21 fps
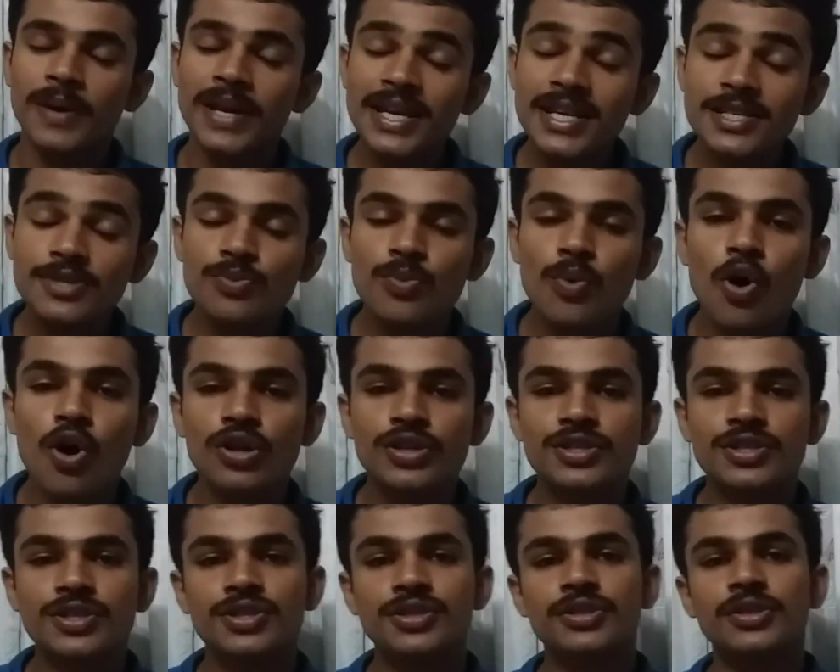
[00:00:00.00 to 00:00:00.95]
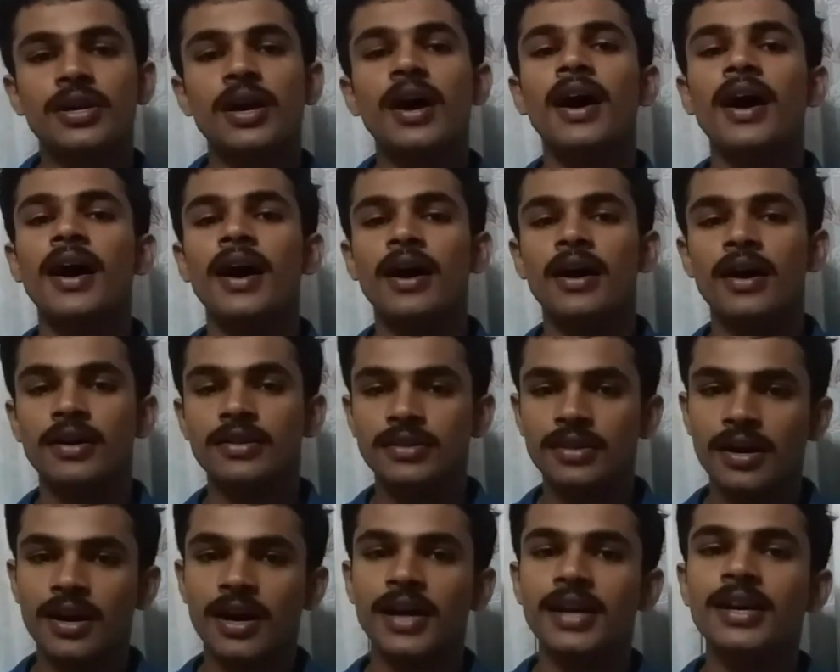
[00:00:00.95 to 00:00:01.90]
please watch
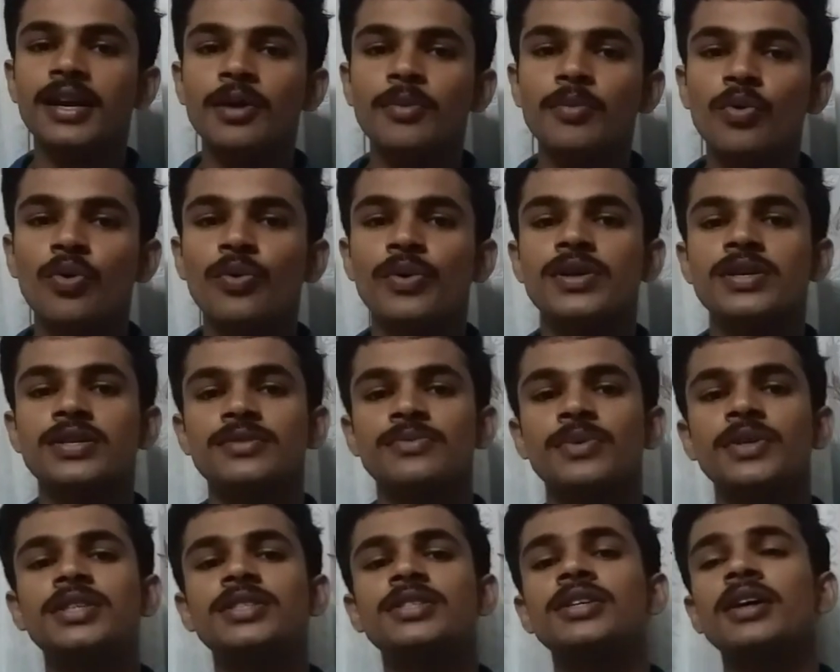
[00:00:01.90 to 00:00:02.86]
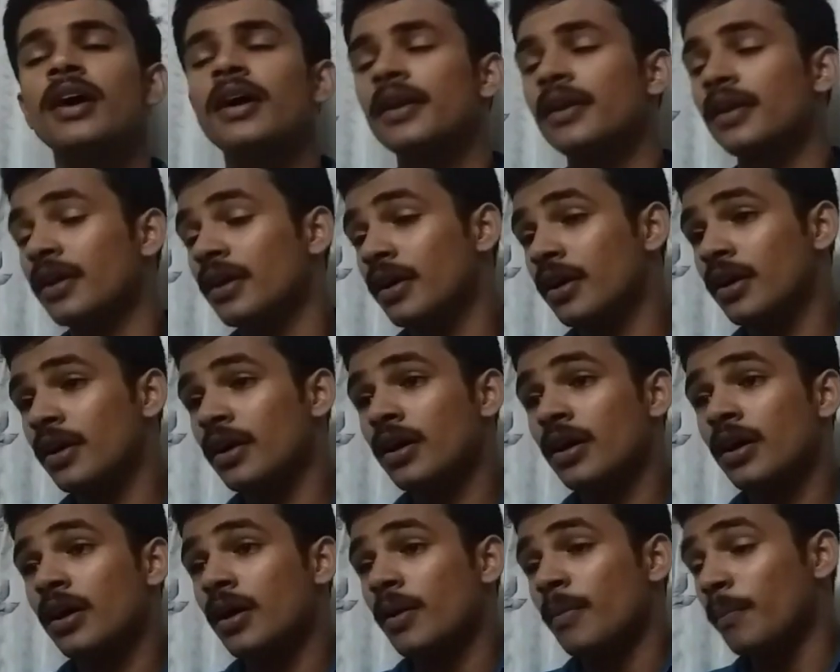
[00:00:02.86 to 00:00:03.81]
the Kannada movies, which are
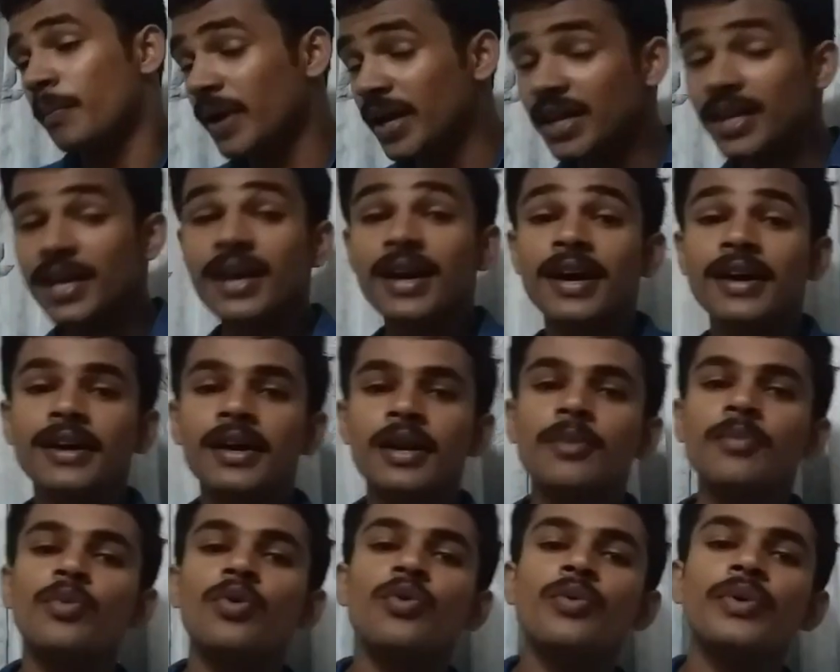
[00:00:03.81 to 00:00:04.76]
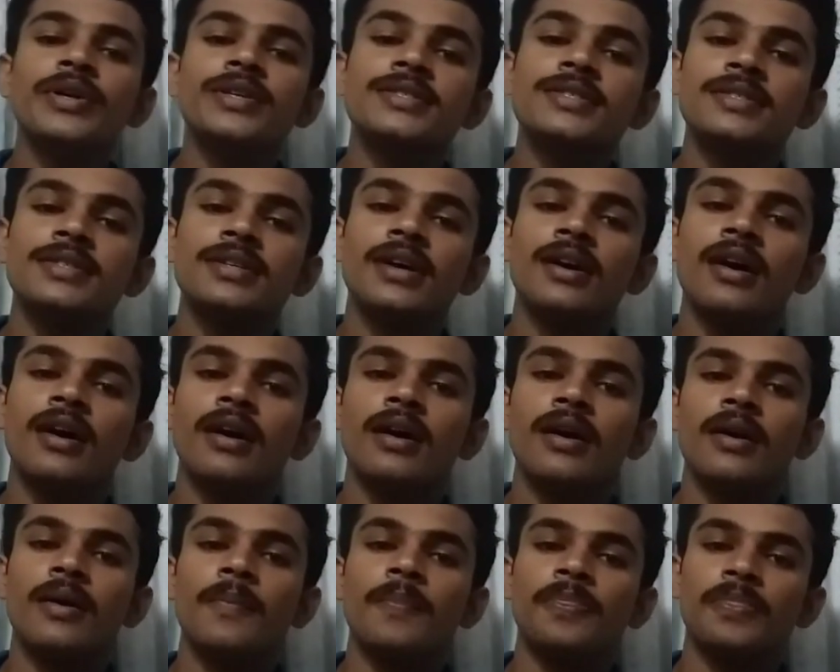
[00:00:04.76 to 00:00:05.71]
many Kannada movies
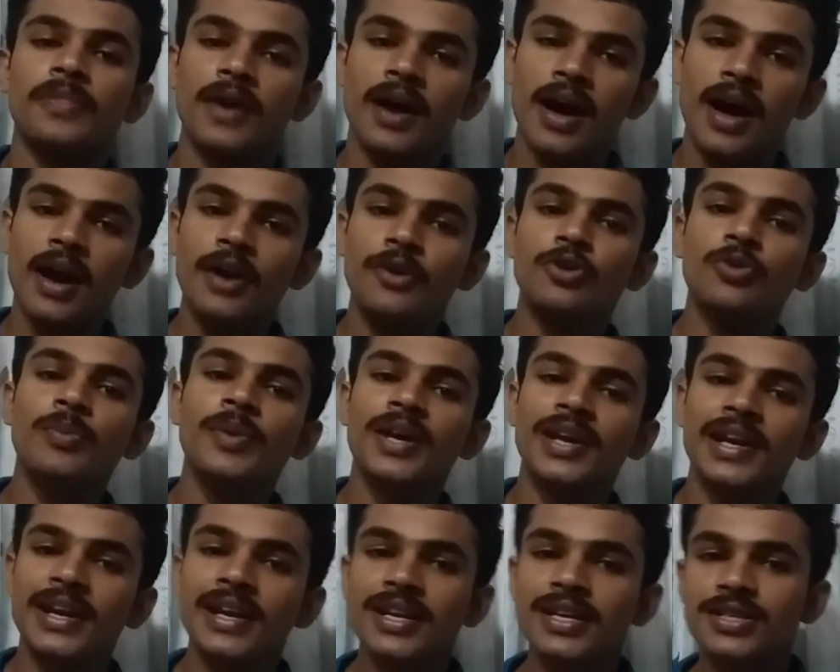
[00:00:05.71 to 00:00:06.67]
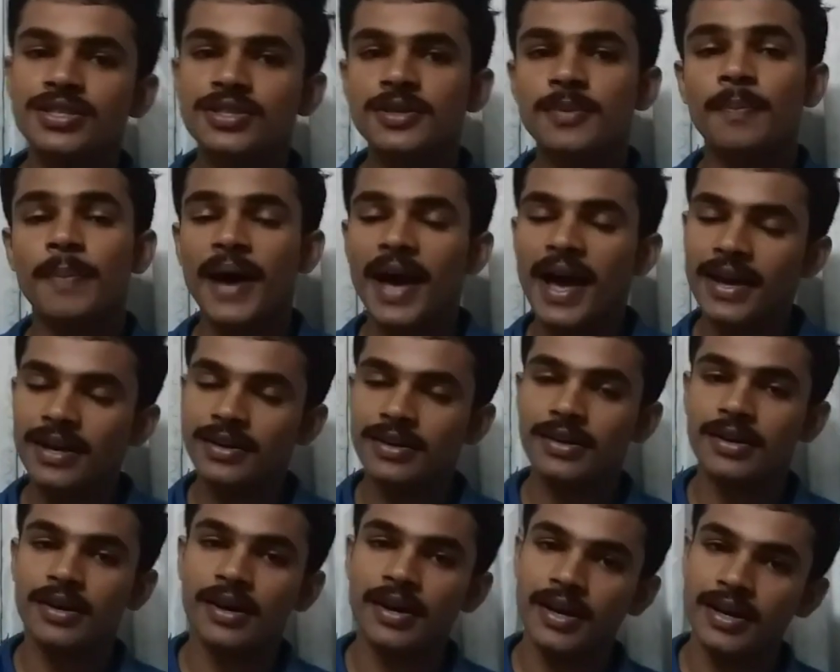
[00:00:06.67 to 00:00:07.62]
are to be released Pan
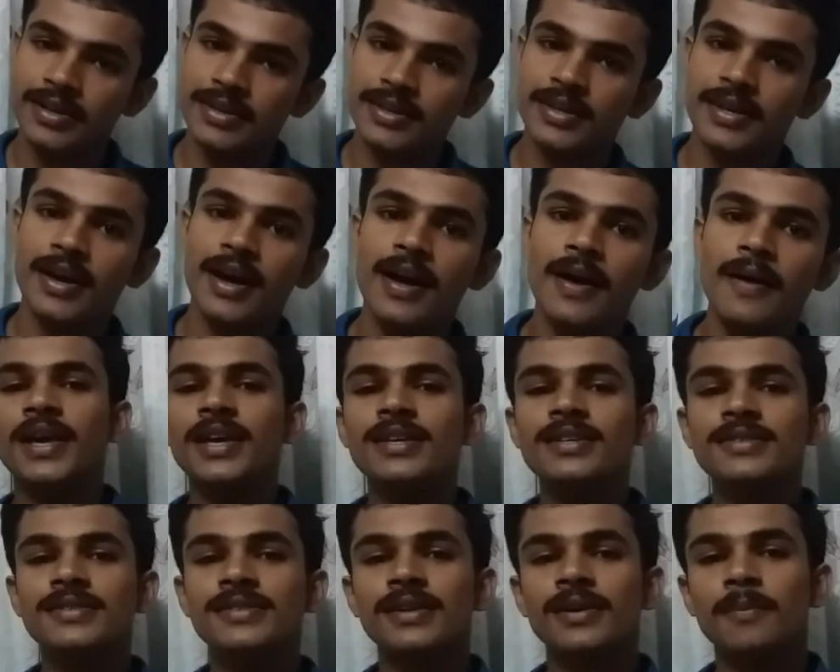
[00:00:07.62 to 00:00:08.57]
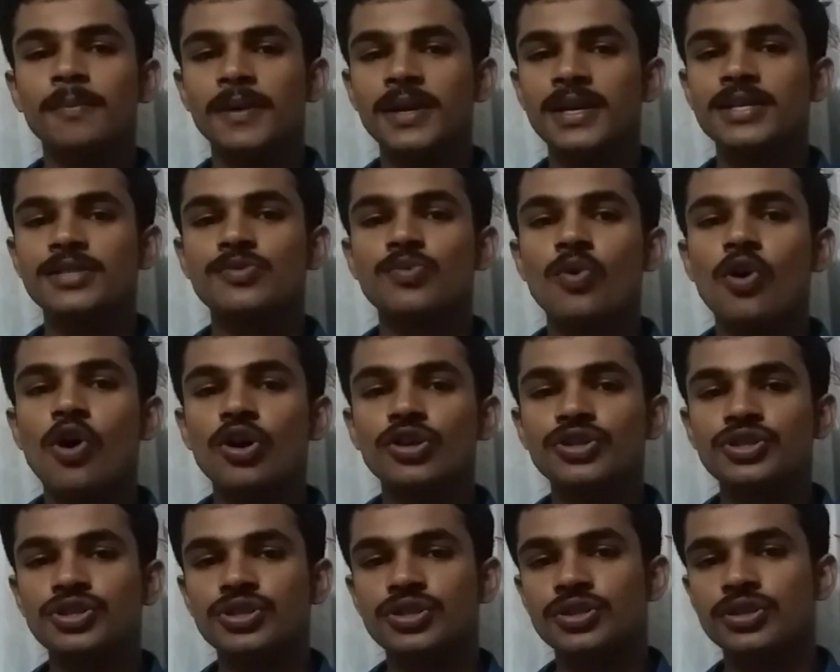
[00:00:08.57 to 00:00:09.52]
India. Please
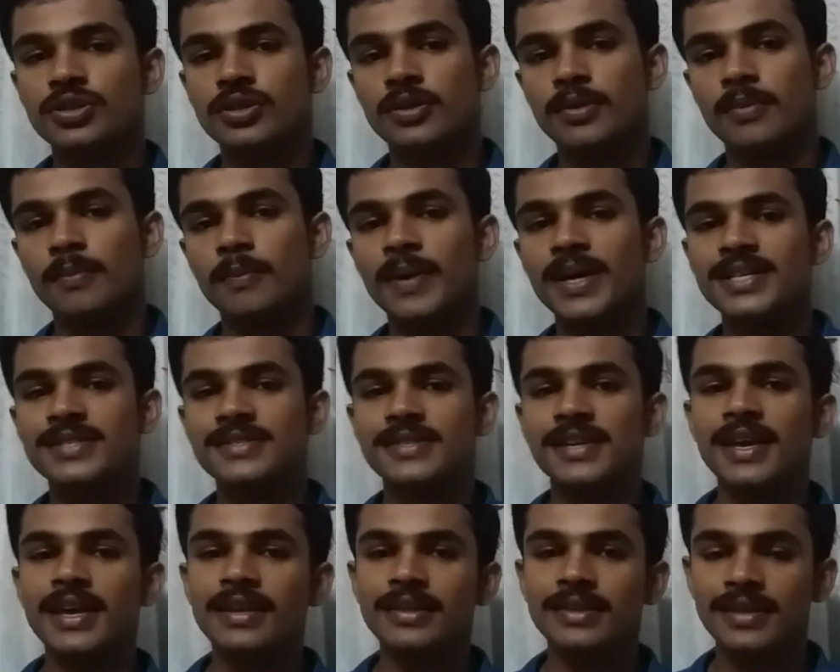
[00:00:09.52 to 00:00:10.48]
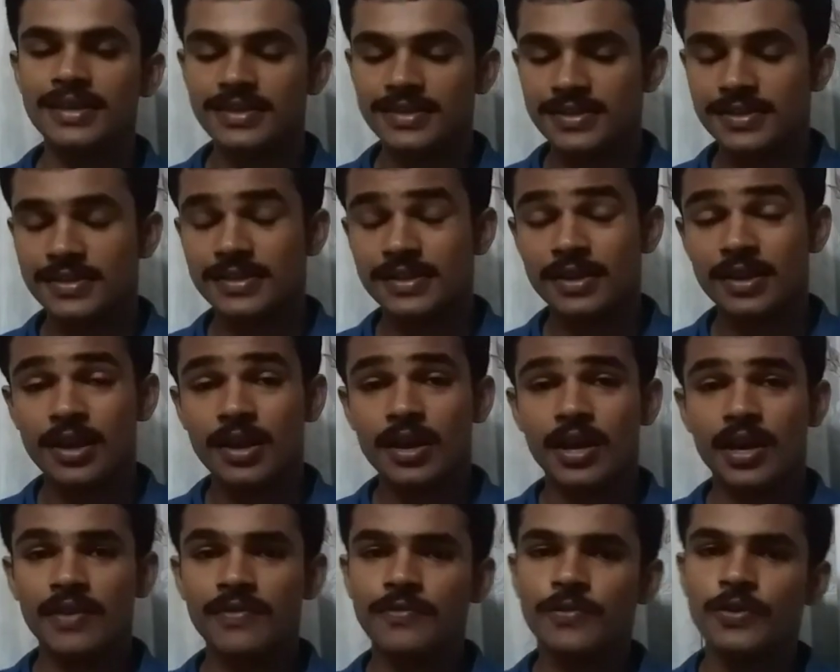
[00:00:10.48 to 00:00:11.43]
watch. By saying this,
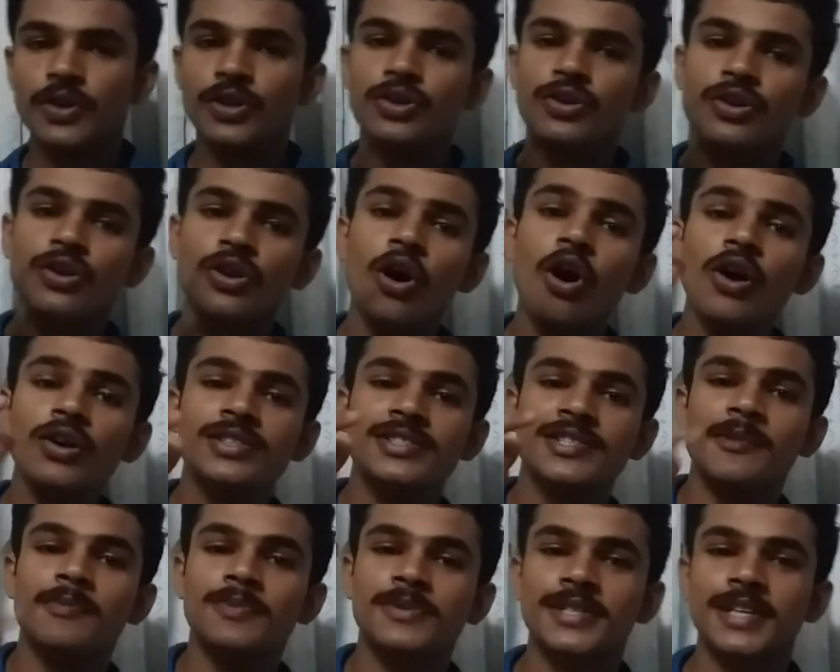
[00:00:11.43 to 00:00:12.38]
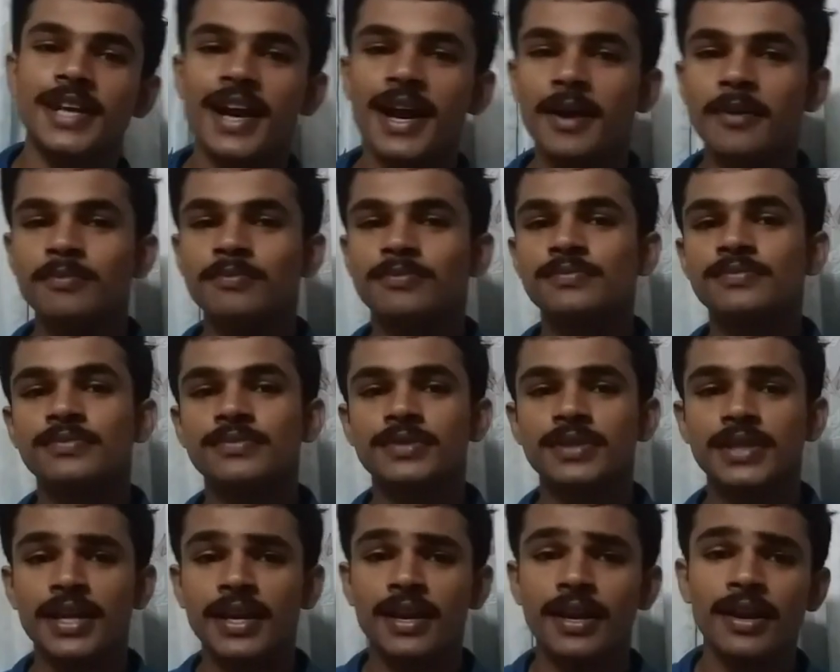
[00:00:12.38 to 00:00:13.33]
if you not subscribed
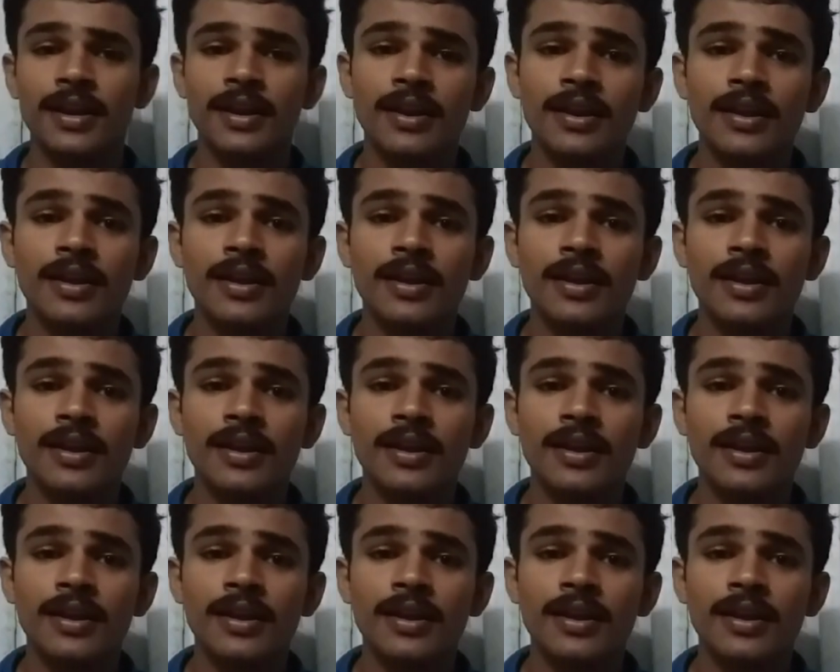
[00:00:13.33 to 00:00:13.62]
till,